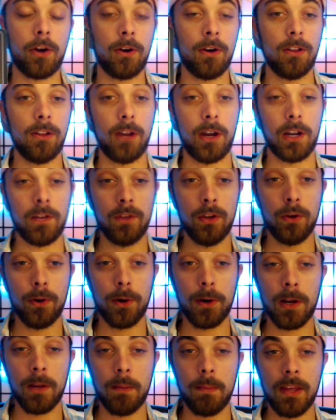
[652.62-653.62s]
a lot of you are
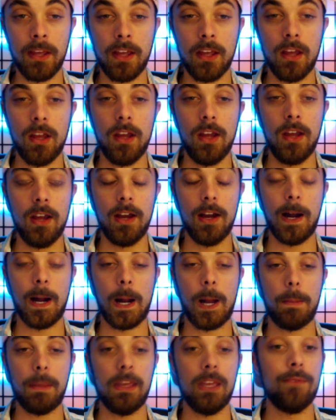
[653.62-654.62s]
going to be
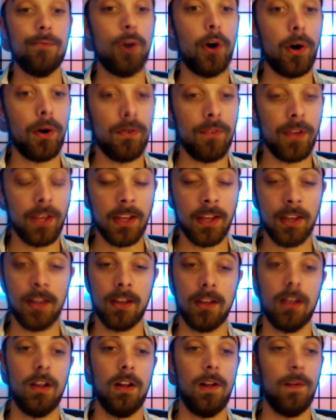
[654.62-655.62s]

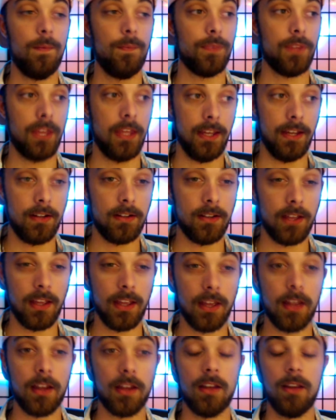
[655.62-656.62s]
evolving,
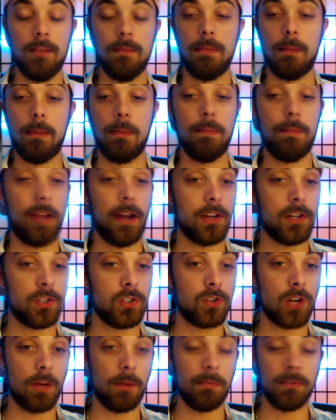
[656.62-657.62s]
healing, maybe past
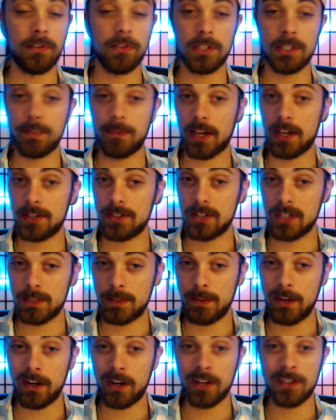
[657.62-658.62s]
traumas, past
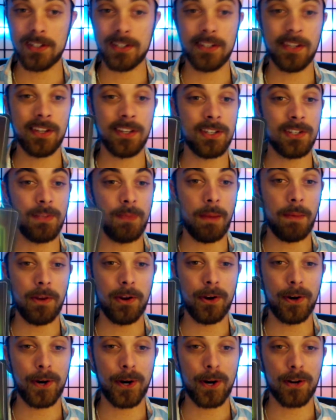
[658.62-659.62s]
experiences. Maybe
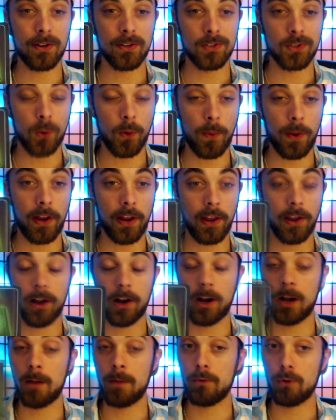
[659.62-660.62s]
your heart is opening
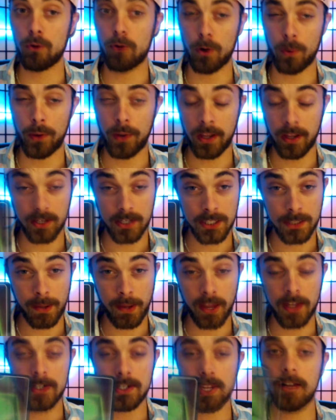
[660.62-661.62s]
up, growing,
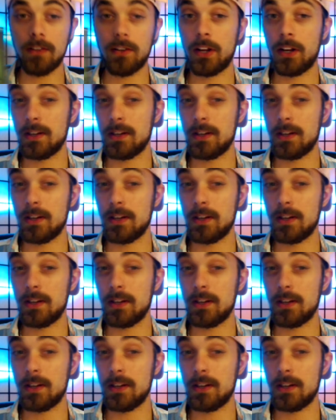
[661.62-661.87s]
expanding, letting